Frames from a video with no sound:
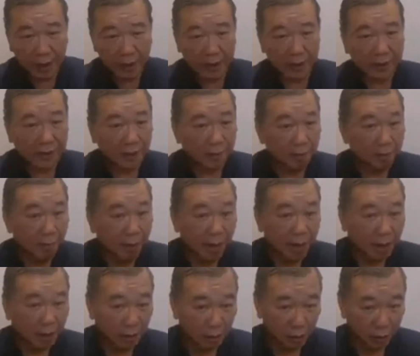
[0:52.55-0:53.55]
This is a
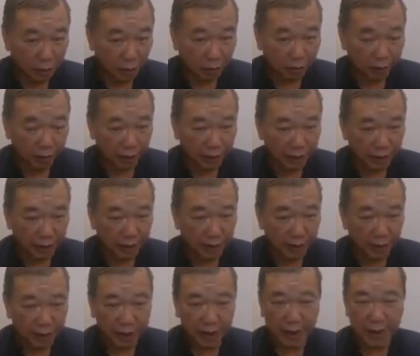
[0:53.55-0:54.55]

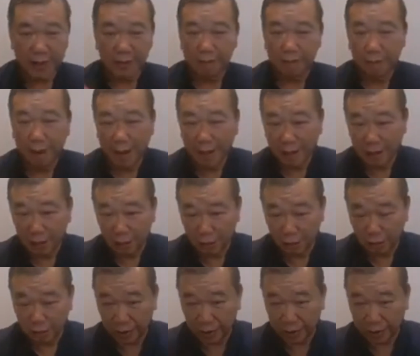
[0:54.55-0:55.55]
macronutrition and a
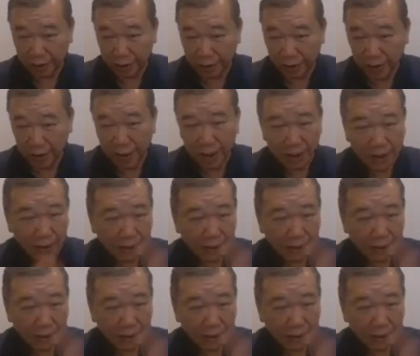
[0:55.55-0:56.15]
micronutrition.